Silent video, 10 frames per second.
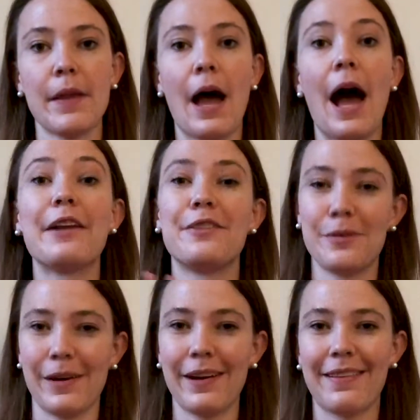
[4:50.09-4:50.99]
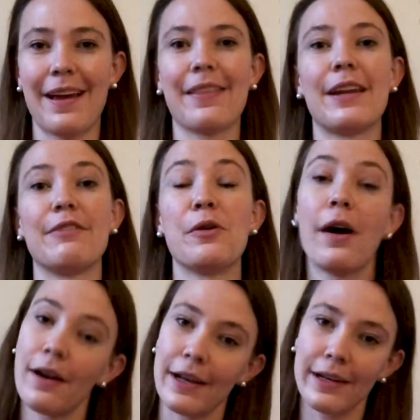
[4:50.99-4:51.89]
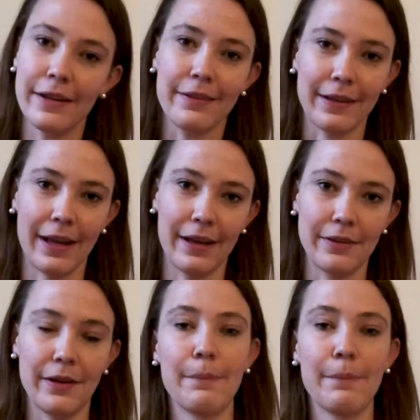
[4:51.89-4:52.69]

I do want to say that if you are going to use a candle,